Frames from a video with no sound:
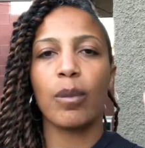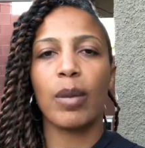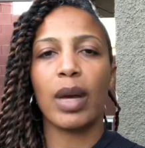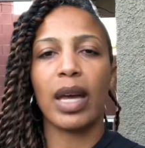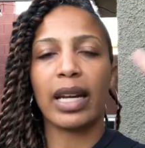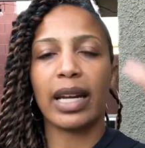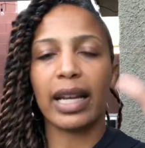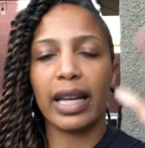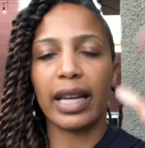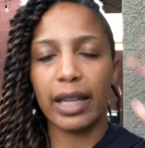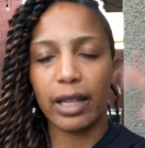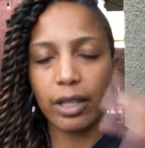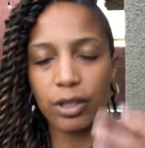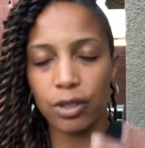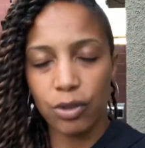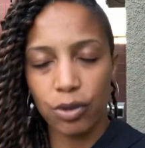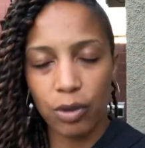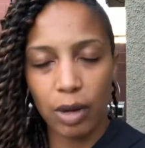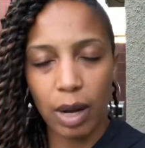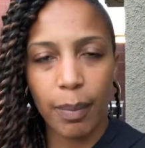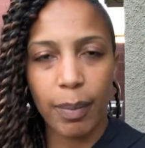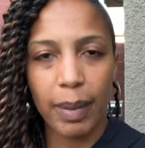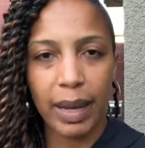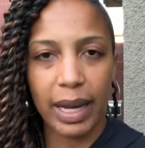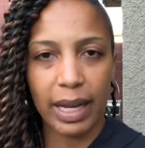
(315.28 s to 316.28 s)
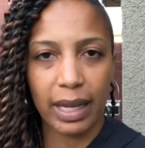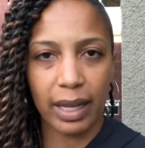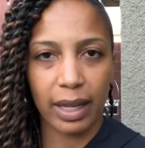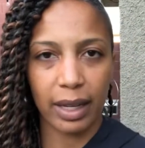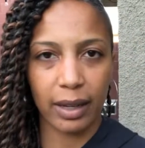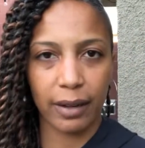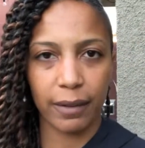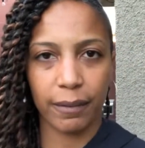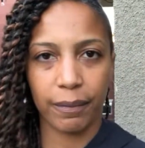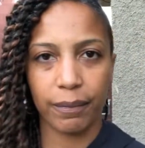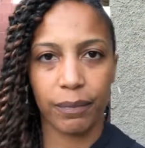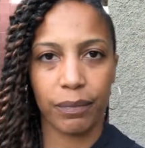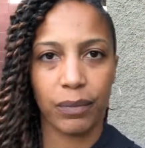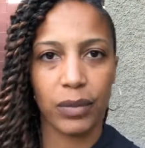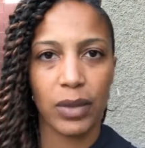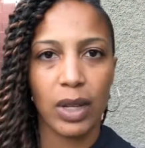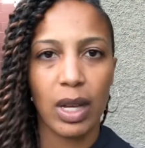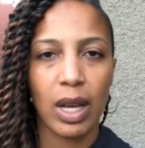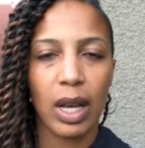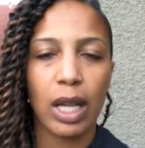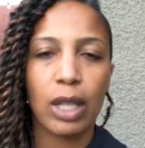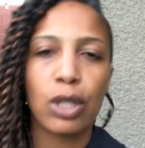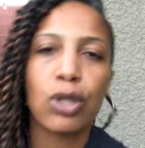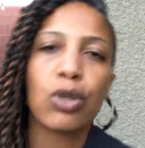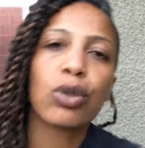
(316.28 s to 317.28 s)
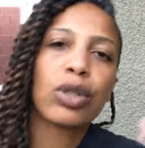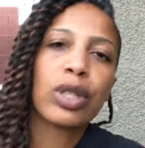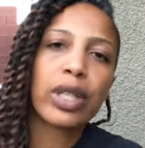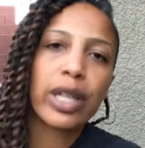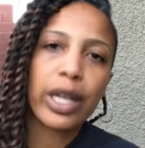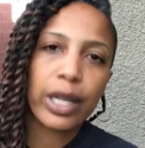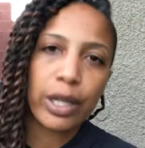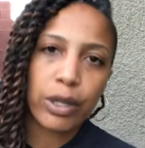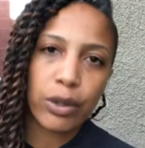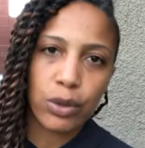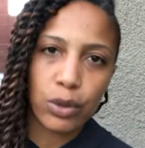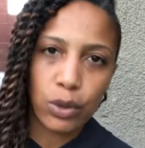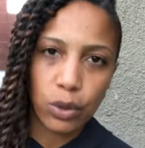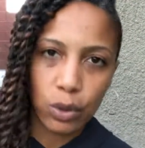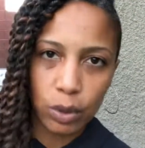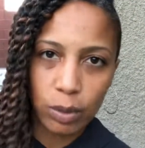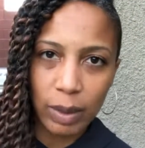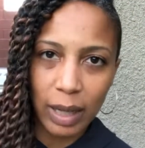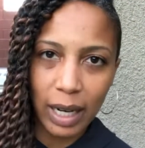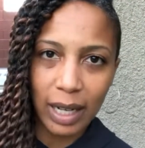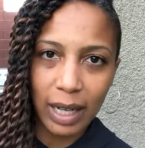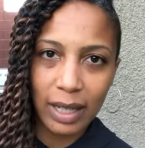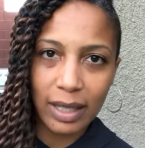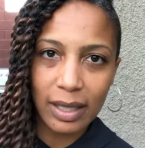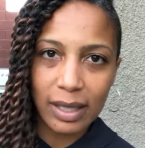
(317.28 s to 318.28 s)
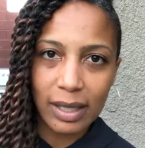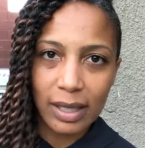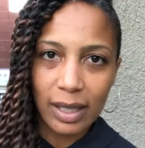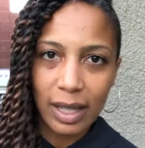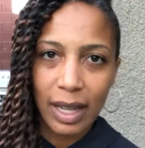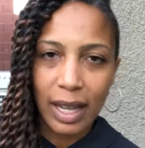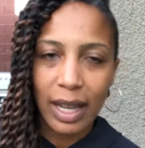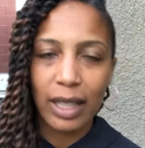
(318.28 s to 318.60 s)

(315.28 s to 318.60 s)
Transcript: and I can drop back in. And so look at your toolbox,